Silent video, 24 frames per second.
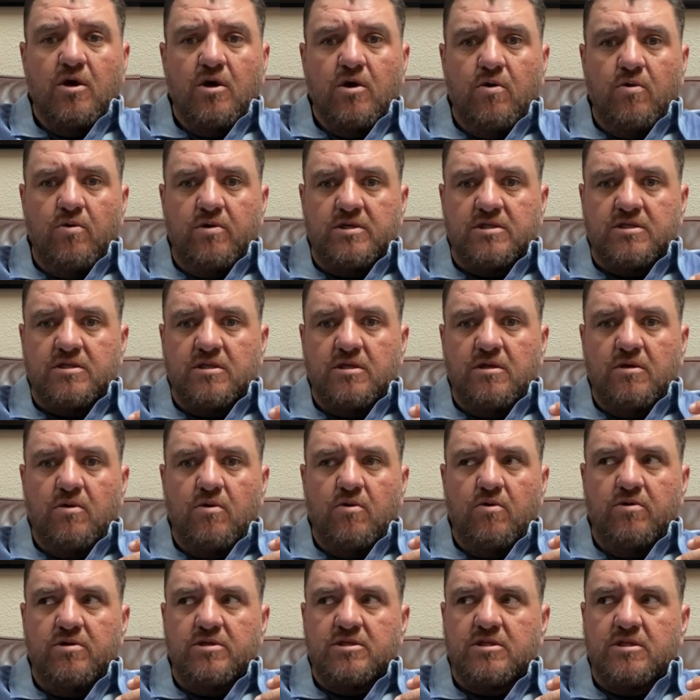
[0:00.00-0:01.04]
who
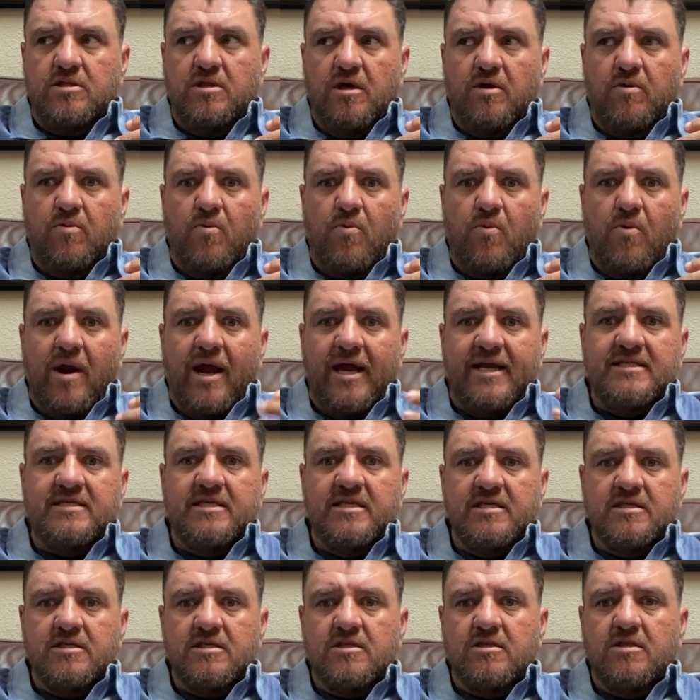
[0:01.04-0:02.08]
is the
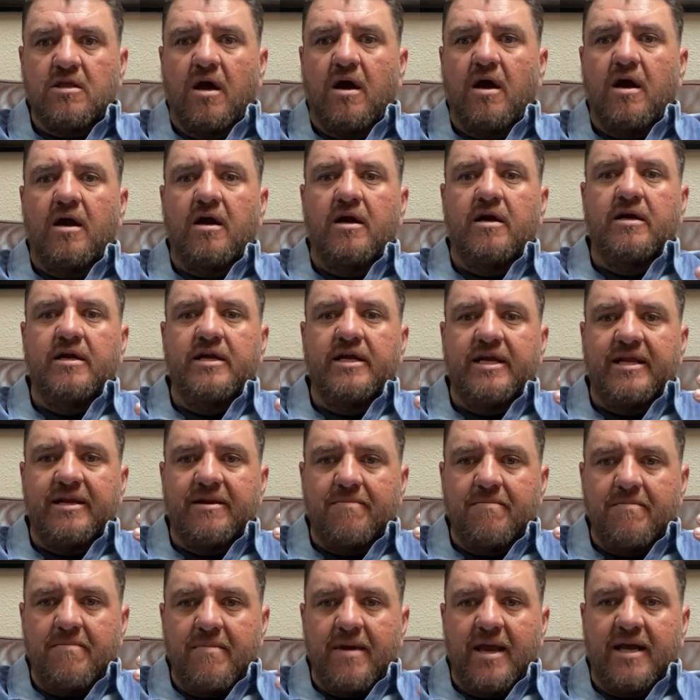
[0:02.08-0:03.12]
rising star
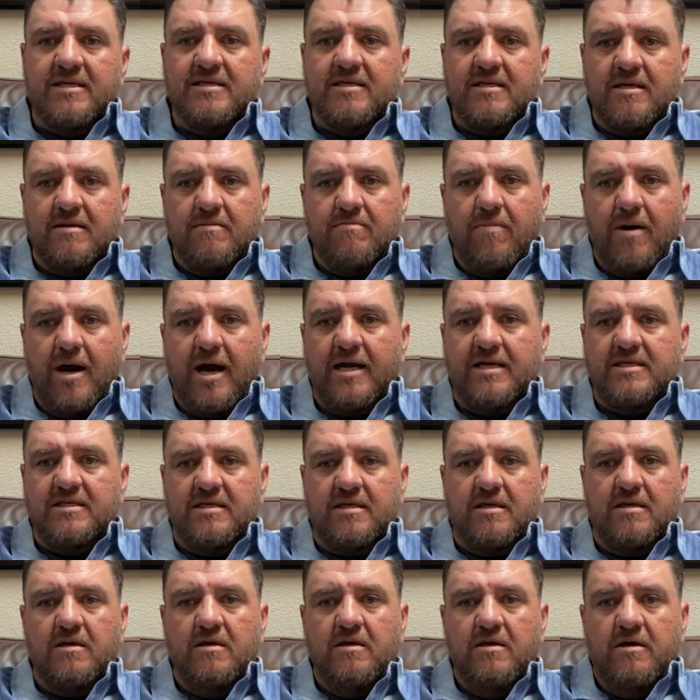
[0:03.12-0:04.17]
in Mexican
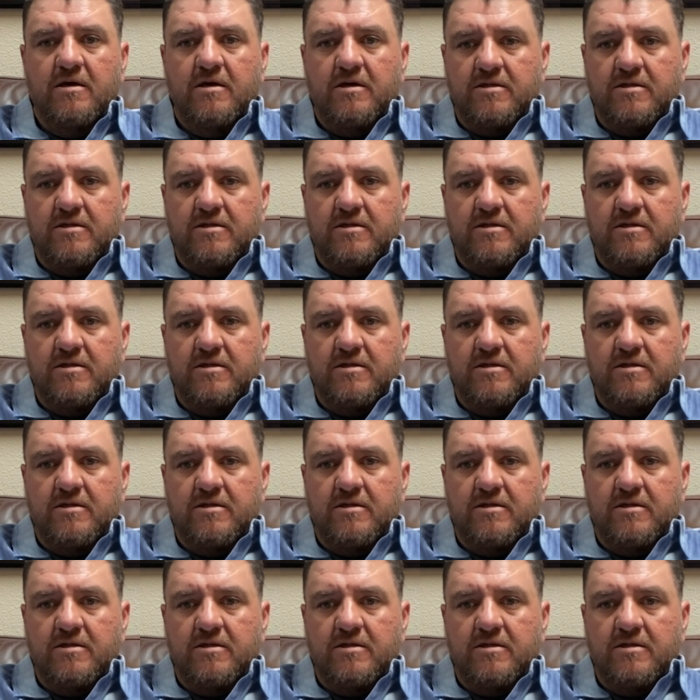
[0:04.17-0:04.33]
boxing.